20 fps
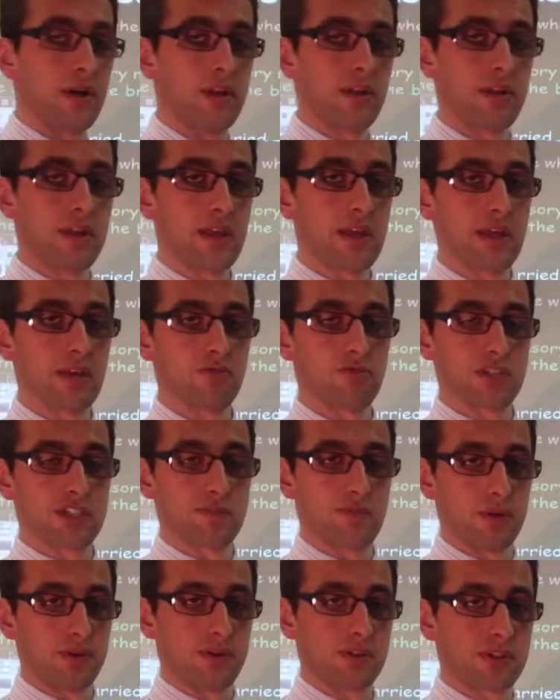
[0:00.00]
the
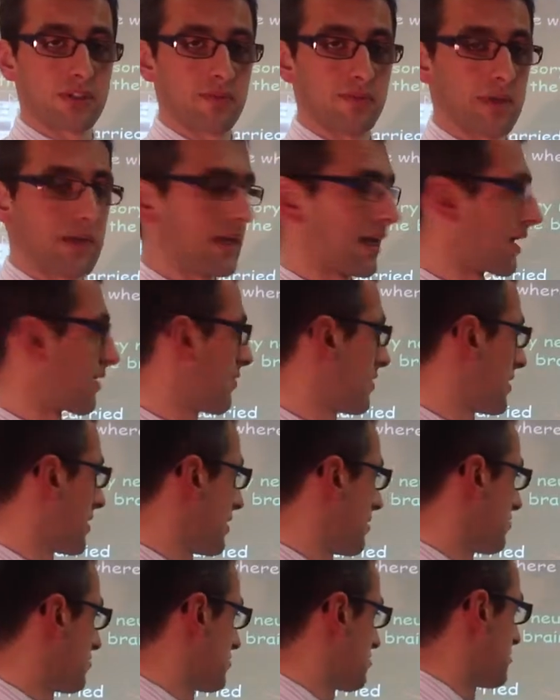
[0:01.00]
response can be carried
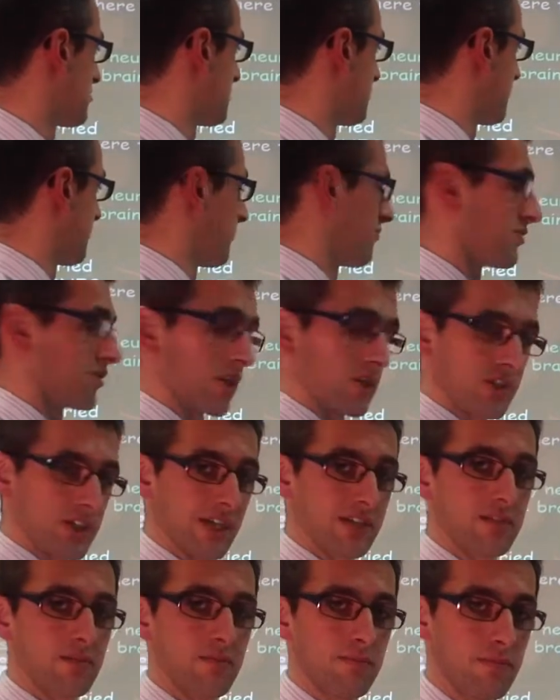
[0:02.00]
out, such
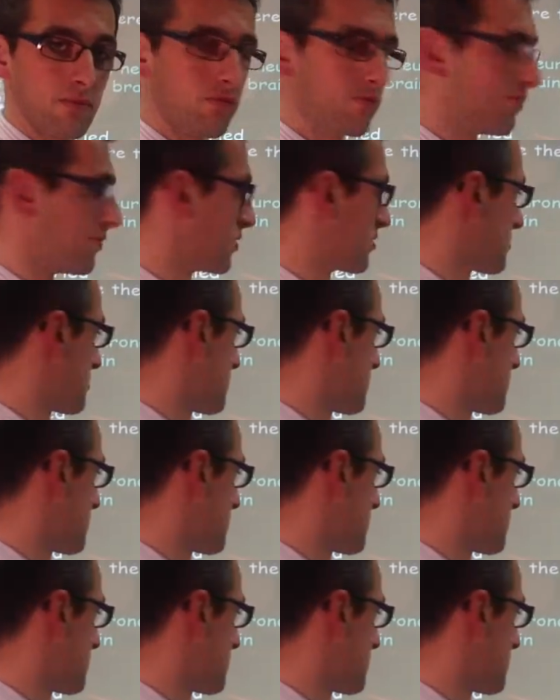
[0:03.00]
as movement.